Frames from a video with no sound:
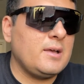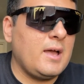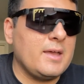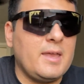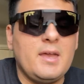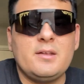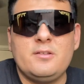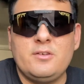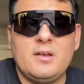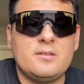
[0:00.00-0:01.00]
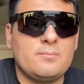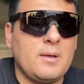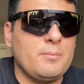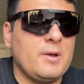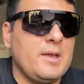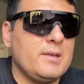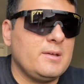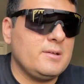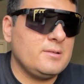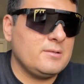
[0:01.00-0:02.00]
I can't adjust my brake,
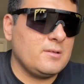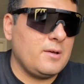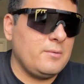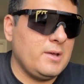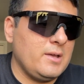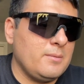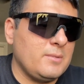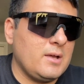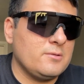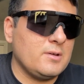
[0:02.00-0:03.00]
so that way I'm not